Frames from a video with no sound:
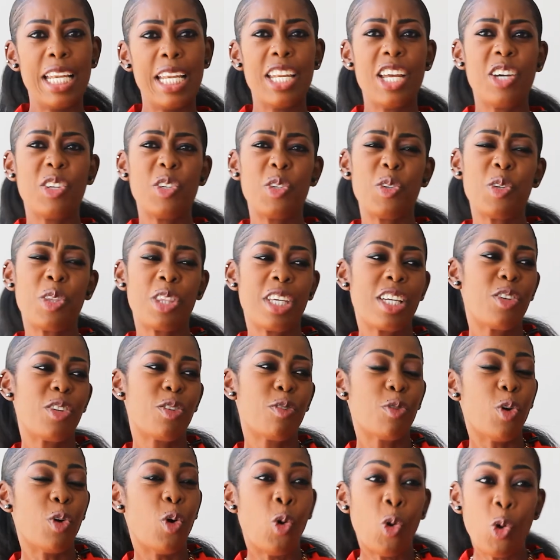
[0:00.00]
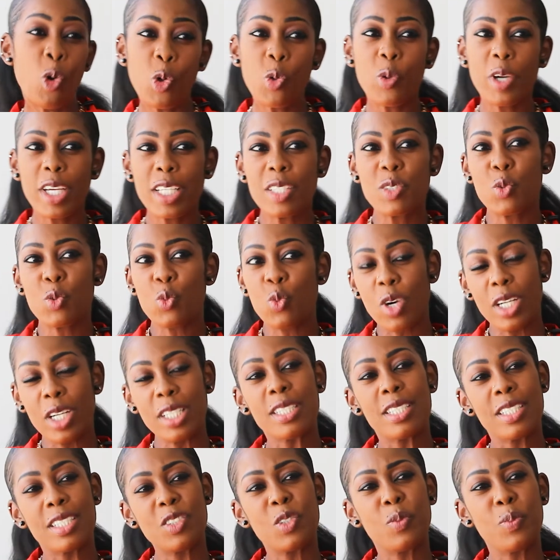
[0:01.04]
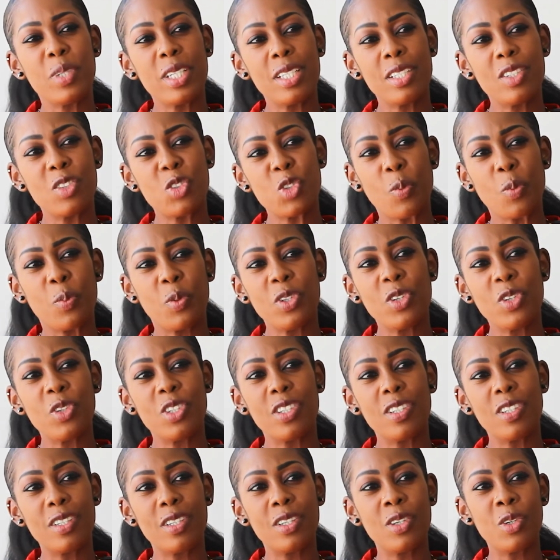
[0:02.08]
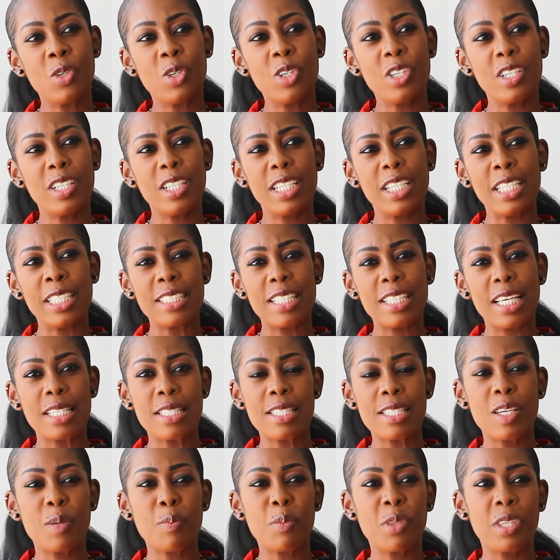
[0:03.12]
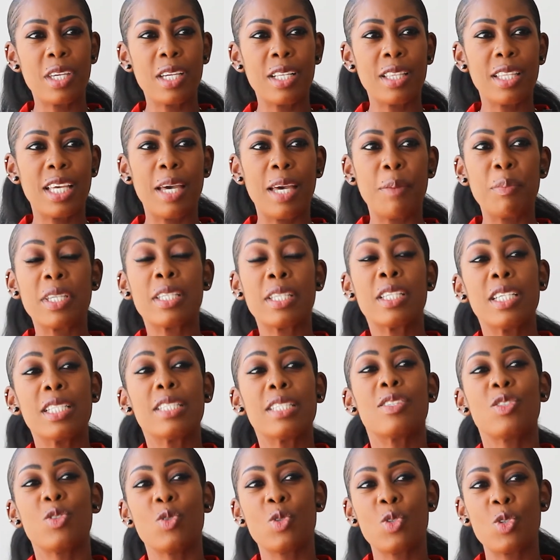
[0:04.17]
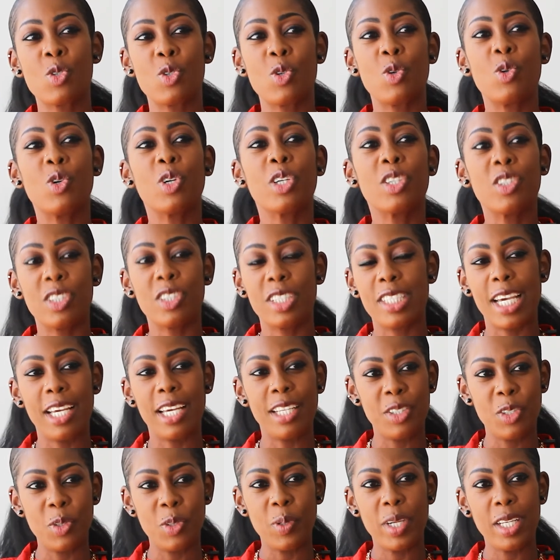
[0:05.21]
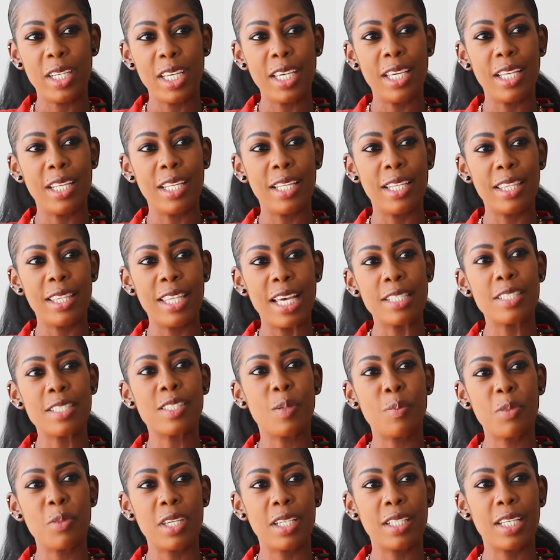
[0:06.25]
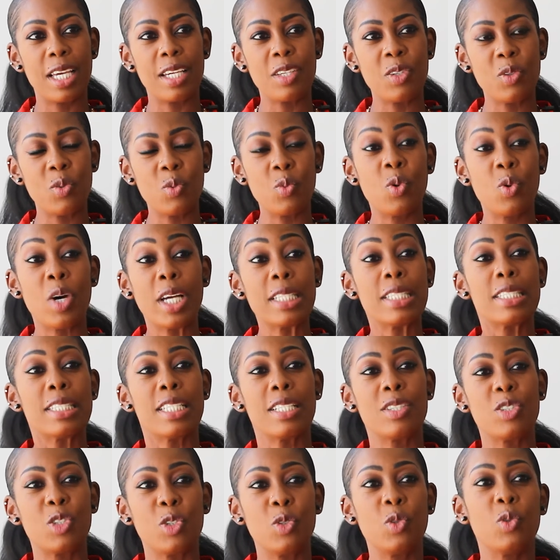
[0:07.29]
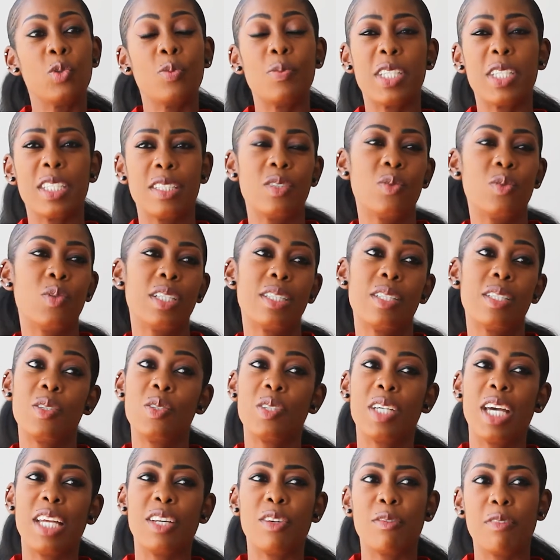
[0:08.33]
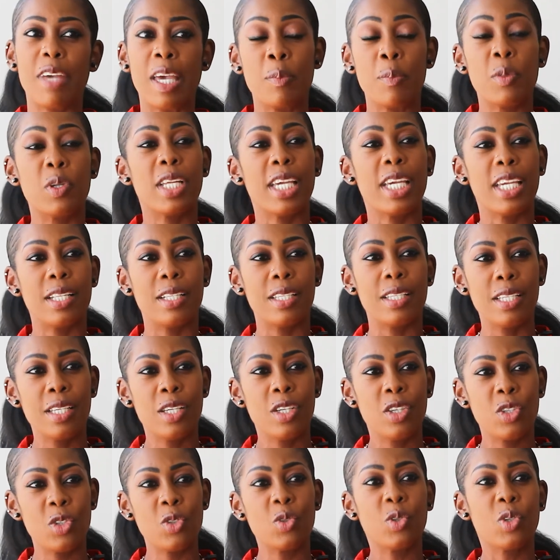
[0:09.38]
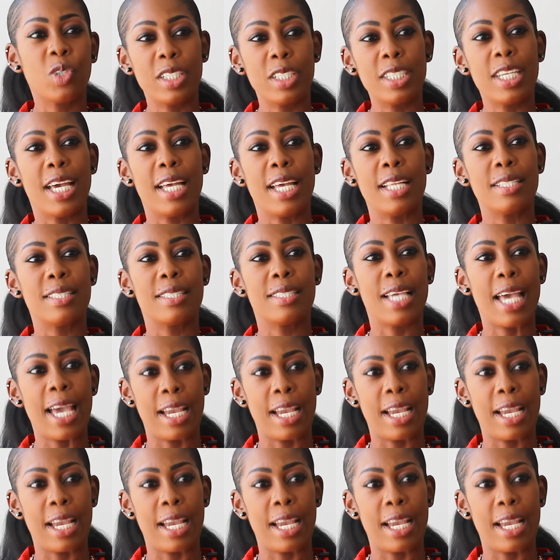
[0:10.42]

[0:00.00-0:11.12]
Now, do you think you've always wanted to be an entrepreneur, or is that something that, because you saw your dad doing it, that's something that you wanted to do because you wanted to kind of emulate your dad's